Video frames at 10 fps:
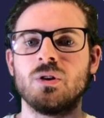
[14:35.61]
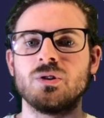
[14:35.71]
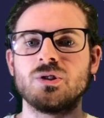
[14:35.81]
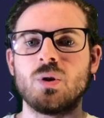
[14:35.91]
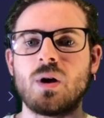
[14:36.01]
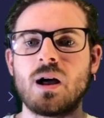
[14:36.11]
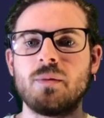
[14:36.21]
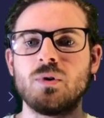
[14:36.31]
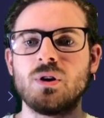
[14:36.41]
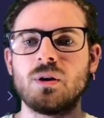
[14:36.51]
So
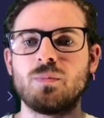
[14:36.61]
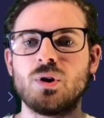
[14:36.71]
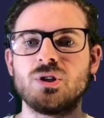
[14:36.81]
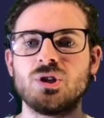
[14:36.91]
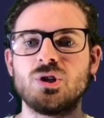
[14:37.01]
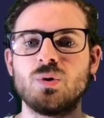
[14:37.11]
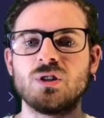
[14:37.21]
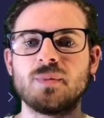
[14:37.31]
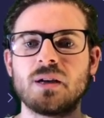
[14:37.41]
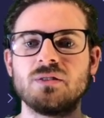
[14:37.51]
I'm going to put two
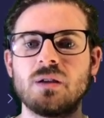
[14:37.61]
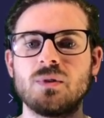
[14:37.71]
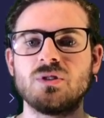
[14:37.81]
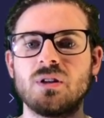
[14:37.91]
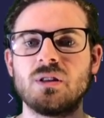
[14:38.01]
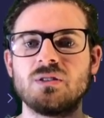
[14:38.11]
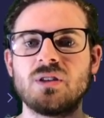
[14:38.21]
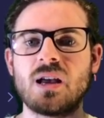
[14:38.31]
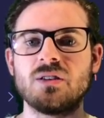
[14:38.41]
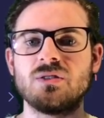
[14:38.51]
expect statements in this
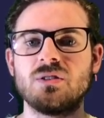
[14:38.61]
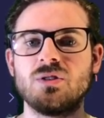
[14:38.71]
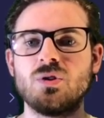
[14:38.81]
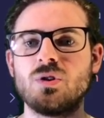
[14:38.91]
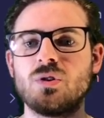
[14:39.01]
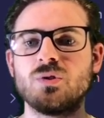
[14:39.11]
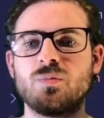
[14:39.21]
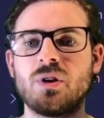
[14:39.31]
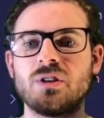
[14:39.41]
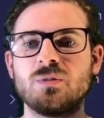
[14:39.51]
test. You could also
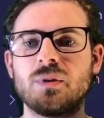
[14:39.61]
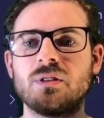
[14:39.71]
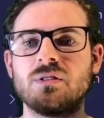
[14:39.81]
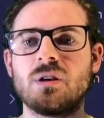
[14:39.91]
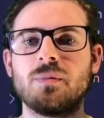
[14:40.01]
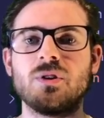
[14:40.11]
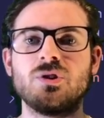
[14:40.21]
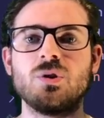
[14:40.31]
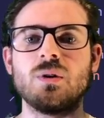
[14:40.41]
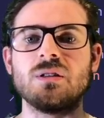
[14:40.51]
probably split this up into
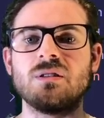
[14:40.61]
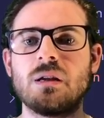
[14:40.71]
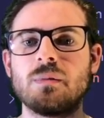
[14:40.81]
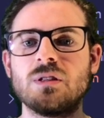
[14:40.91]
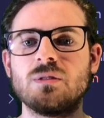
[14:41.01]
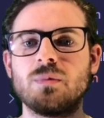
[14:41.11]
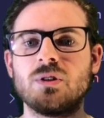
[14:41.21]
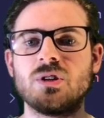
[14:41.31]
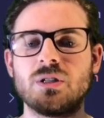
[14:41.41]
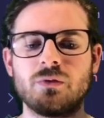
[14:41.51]
two it statements, but
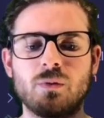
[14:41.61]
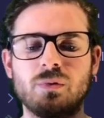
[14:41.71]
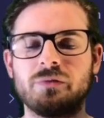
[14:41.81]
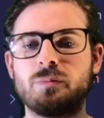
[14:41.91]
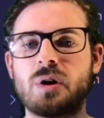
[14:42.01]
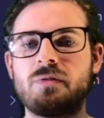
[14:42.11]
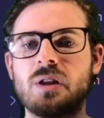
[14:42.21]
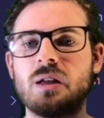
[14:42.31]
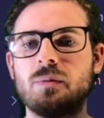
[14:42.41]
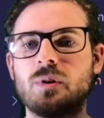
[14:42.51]
just for
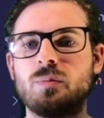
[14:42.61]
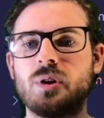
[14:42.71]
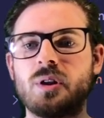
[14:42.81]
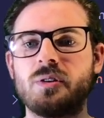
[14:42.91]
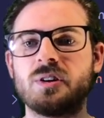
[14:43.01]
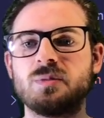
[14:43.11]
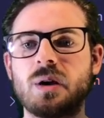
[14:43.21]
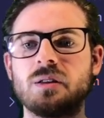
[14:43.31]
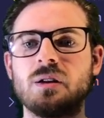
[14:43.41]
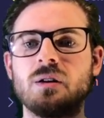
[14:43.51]
brevity, I'm going to put another
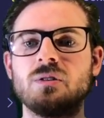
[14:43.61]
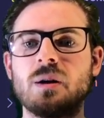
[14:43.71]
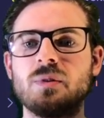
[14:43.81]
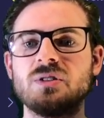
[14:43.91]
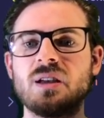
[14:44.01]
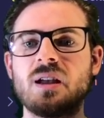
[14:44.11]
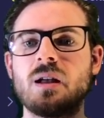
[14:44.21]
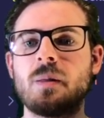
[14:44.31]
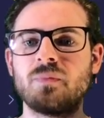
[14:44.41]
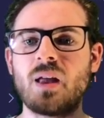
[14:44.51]
expect here. I'm going to say
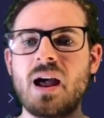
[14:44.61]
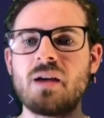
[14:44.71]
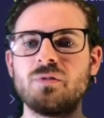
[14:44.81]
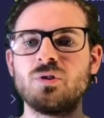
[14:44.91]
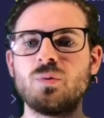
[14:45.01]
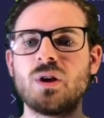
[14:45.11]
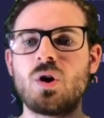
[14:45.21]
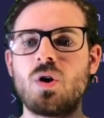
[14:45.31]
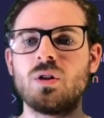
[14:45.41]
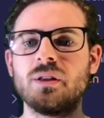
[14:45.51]
after we
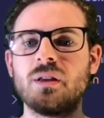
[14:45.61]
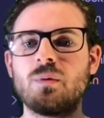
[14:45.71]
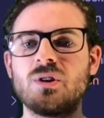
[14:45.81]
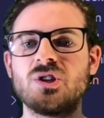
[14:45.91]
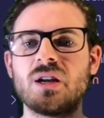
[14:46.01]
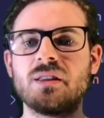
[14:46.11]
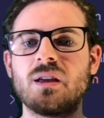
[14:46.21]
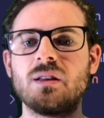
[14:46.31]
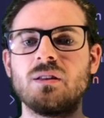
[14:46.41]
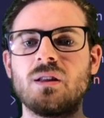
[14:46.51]
call it and we check
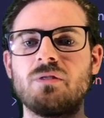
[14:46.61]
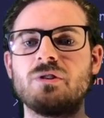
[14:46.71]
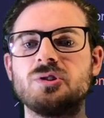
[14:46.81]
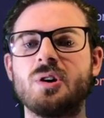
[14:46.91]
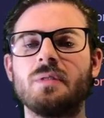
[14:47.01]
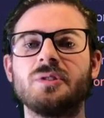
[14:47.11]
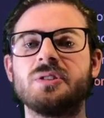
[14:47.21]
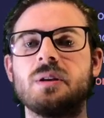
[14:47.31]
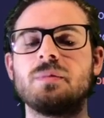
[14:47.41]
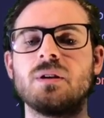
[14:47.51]
that it resolves to
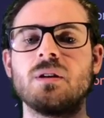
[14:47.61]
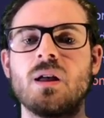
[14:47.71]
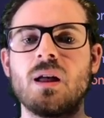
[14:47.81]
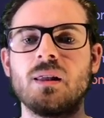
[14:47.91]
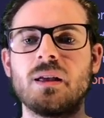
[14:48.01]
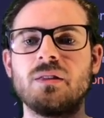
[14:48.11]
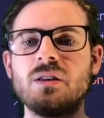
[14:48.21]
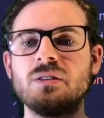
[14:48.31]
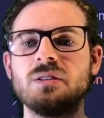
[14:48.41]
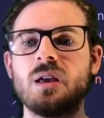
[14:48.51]
something like
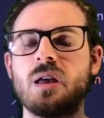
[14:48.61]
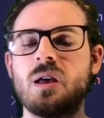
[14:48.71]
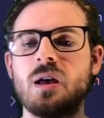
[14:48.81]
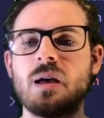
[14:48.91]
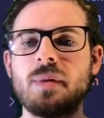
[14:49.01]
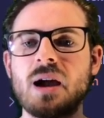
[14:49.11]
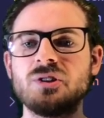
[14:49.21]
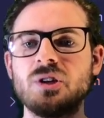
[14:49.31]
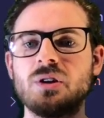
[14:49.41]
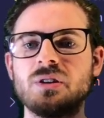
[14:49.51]
this, I'm
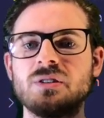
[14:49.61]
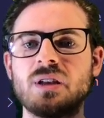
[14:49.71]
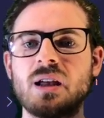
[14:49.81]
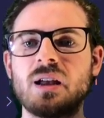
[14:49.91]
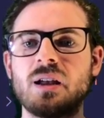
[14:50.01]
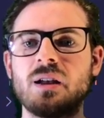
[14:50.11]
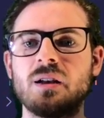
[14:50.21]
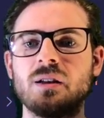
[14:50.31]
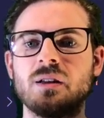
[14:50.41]
actually going to say,